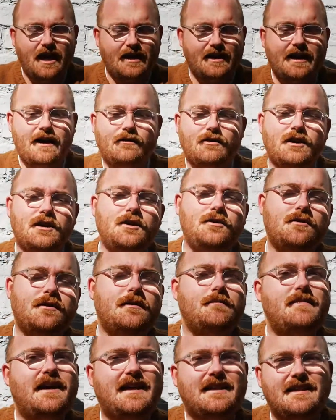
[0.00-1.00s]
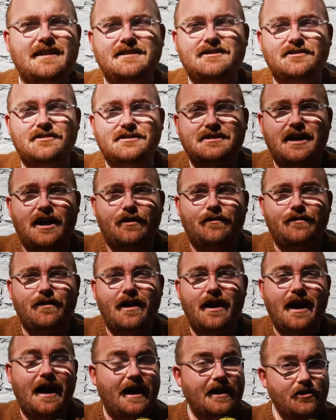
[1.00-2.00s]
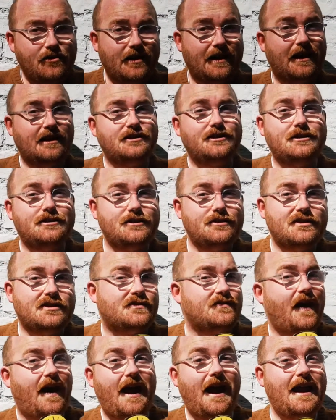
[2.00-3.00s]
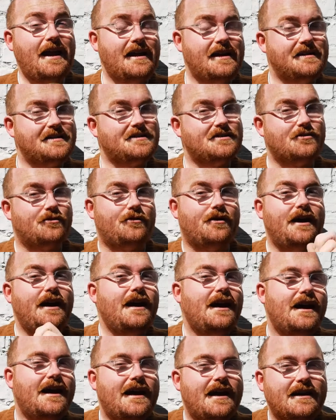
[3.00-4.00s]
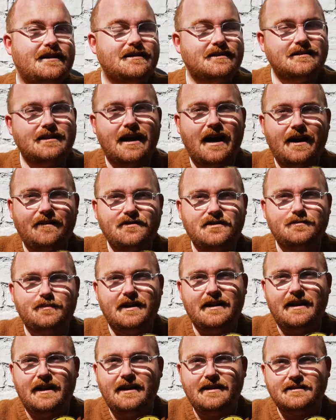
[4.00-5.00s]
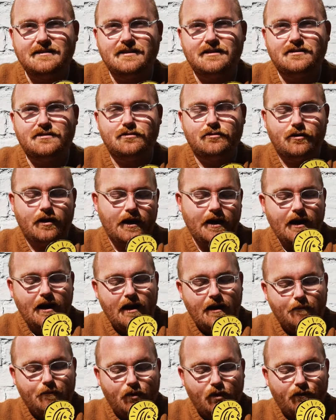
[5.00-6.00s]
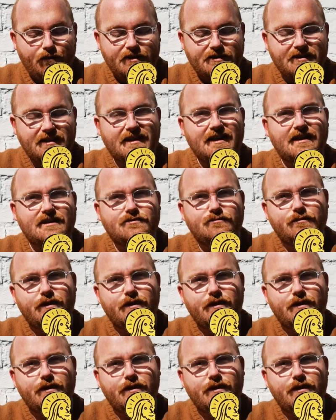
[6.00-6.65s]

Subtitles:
Now, you can make these yourself, and you can actually do this for any story. It doesn't have to be the Easter story, but obviously that's